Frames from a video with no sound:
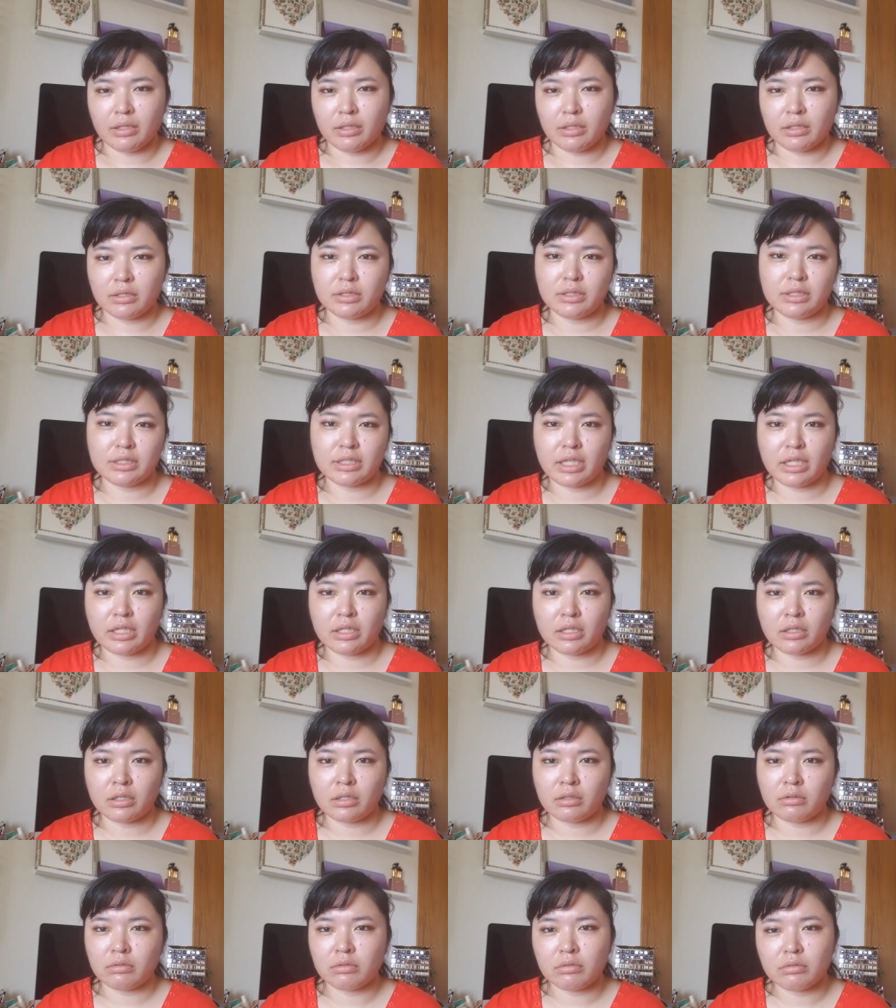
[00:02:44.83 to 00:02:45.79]

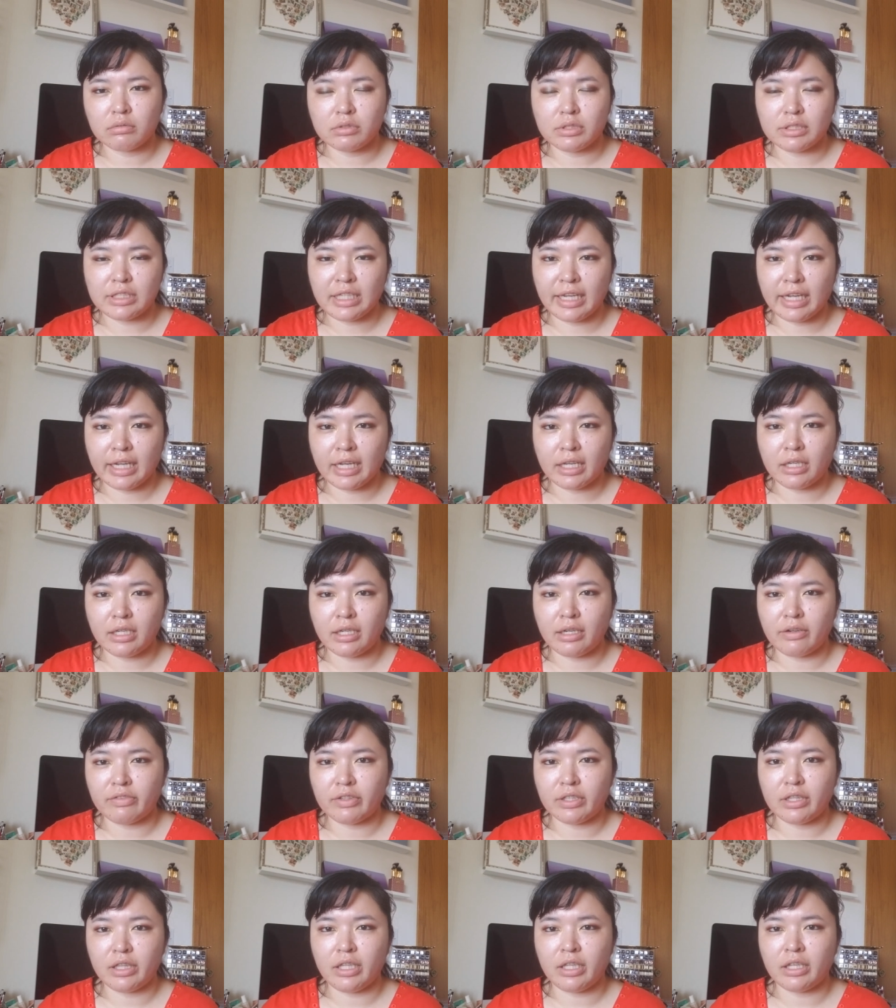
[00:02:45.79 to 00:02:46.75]
skin tan and
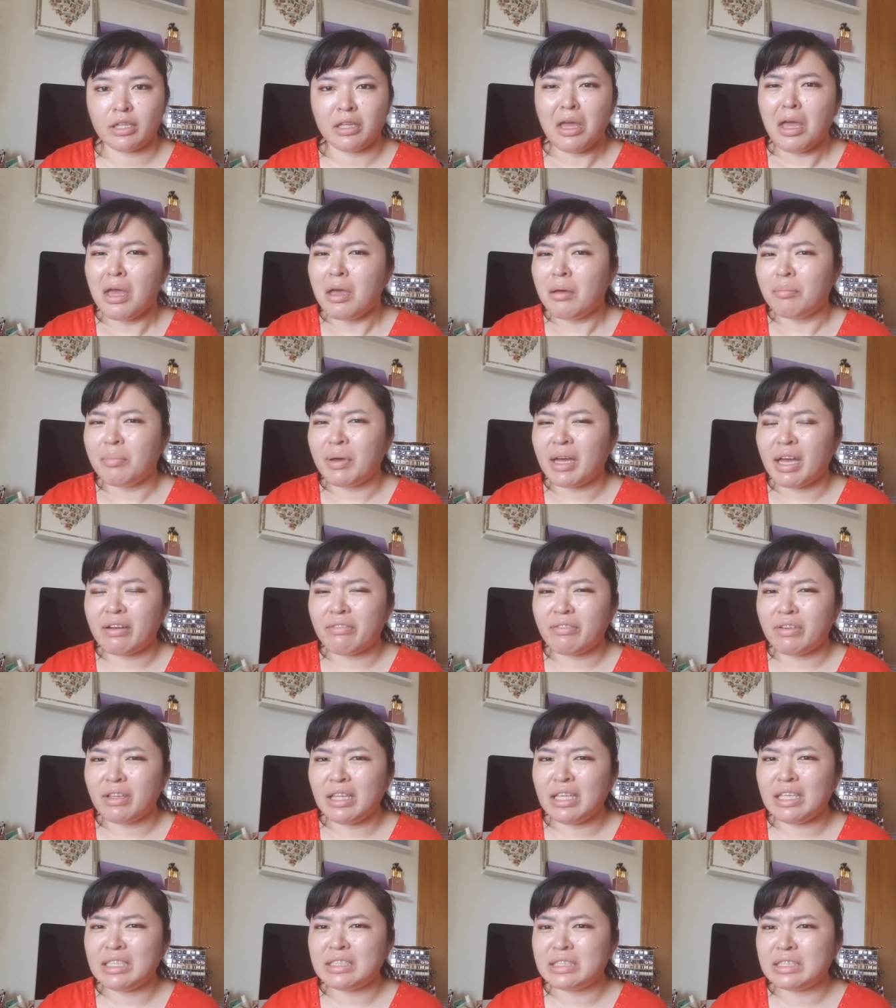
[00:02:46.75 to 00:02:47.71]
everything, but I
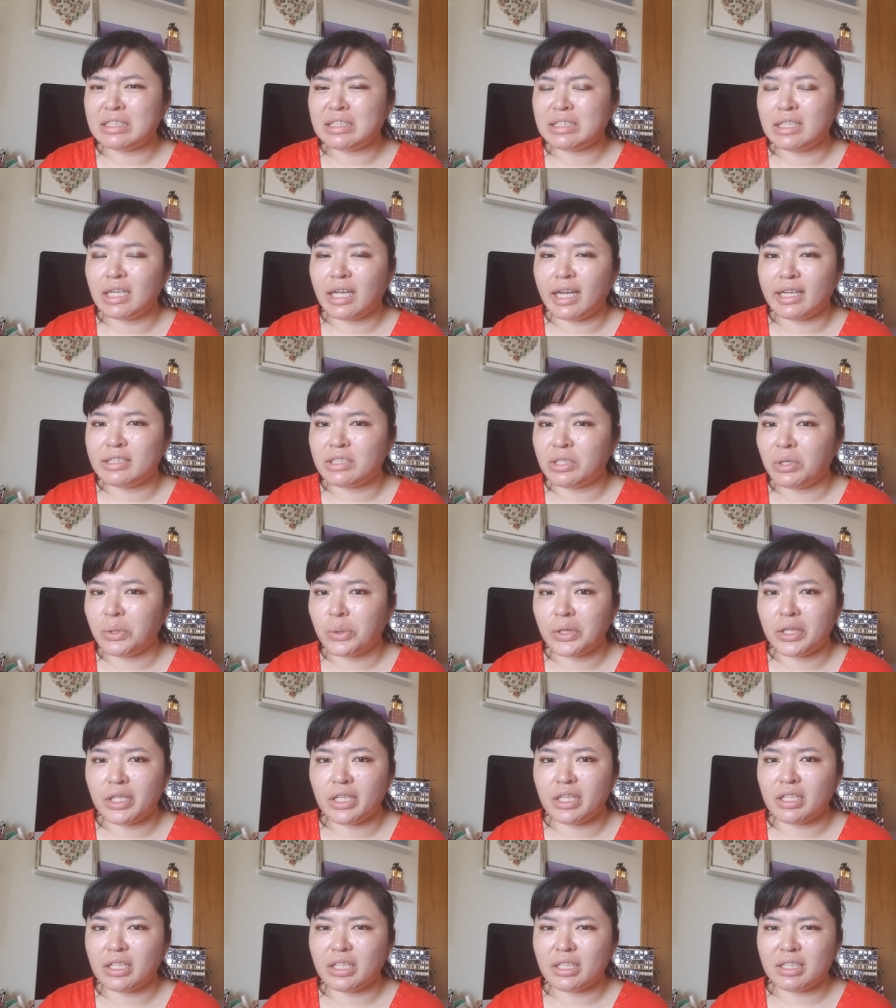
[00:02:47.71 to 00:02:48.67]
really, I don't
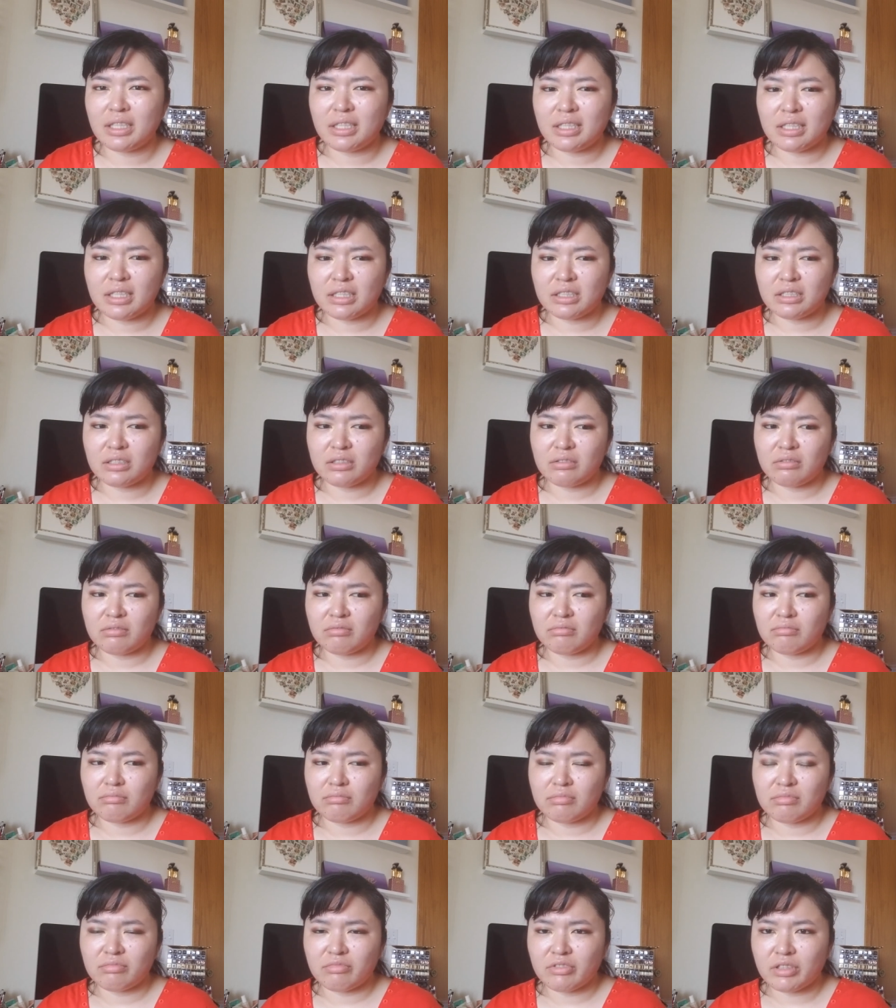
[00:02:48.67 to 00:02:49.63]
think it
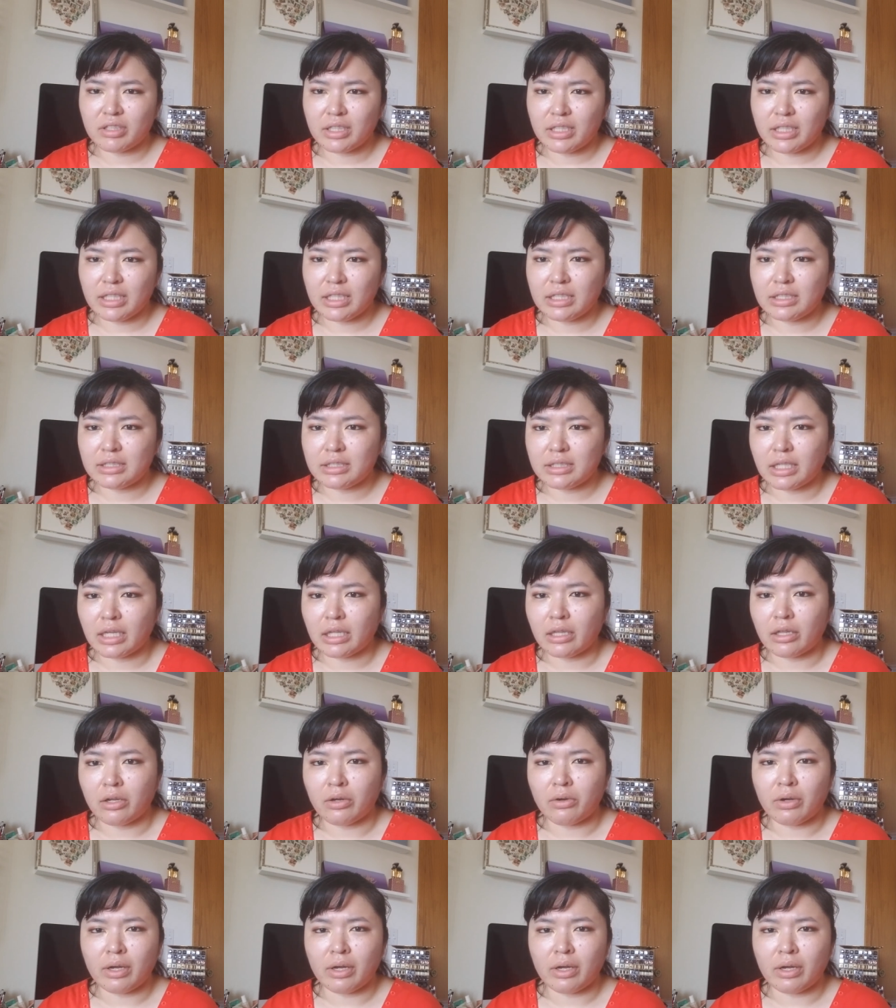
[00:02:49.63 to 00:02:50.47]
really is yellow.